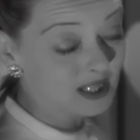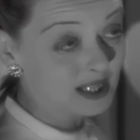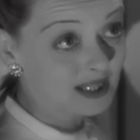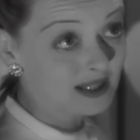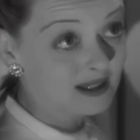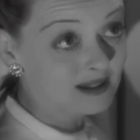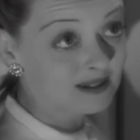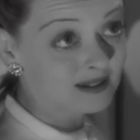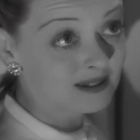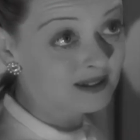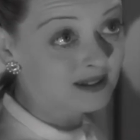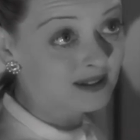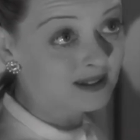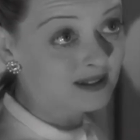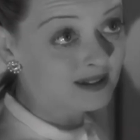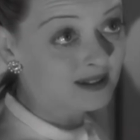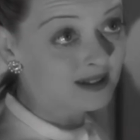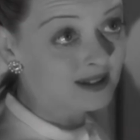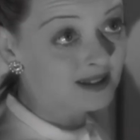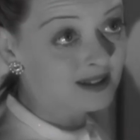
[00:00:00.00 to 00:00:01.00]
sides of
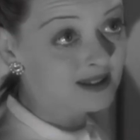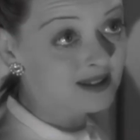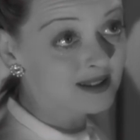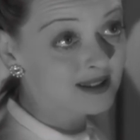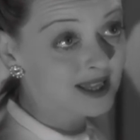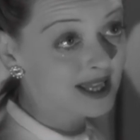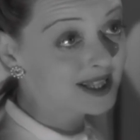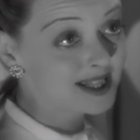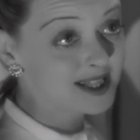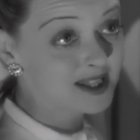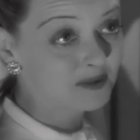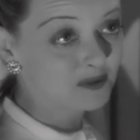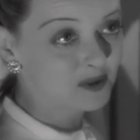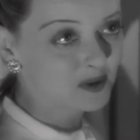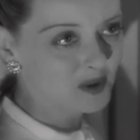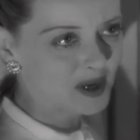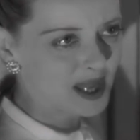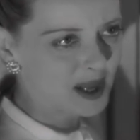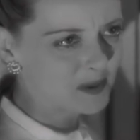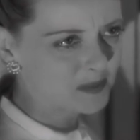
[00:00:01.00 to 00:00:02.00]
Davis, both
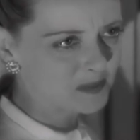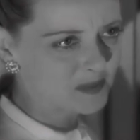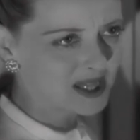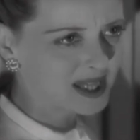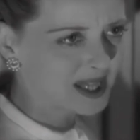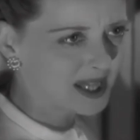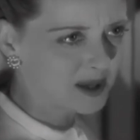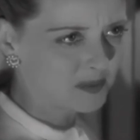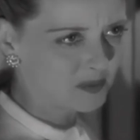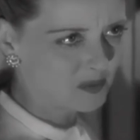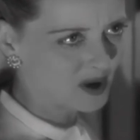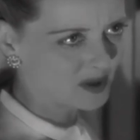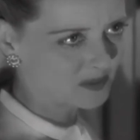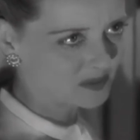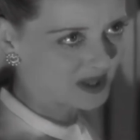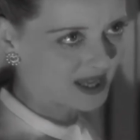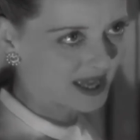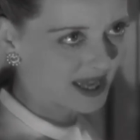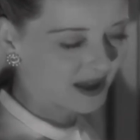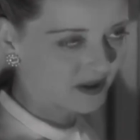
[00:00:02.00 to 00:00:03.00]
physically and
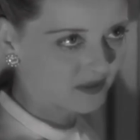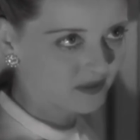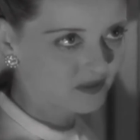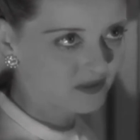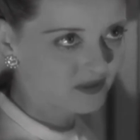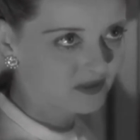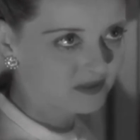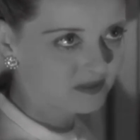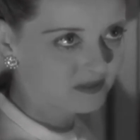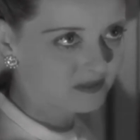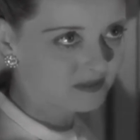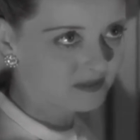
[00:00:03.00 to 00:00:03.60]
emotionally.